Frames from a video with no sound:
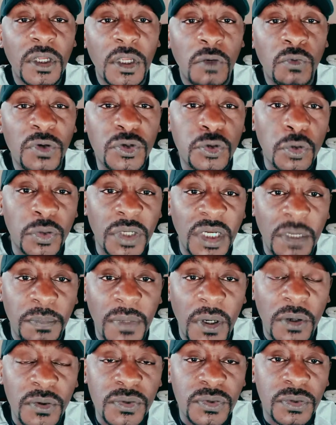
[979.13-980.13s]
we're talking
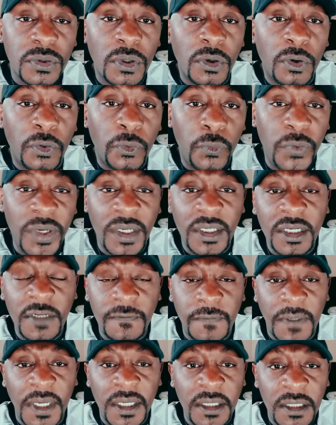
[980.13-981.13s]
about really
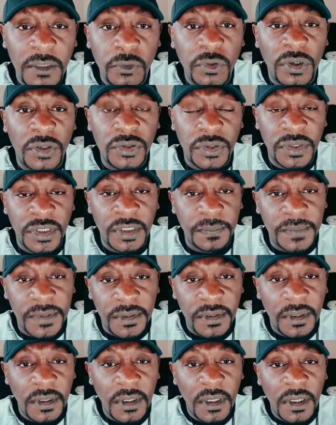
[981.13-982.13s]
divine
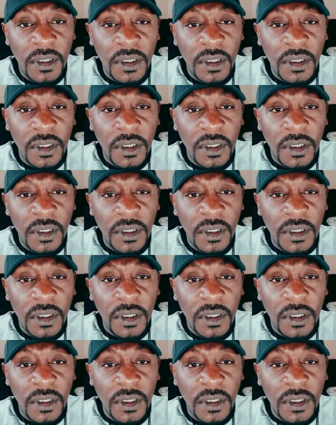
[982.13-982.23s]
relationships.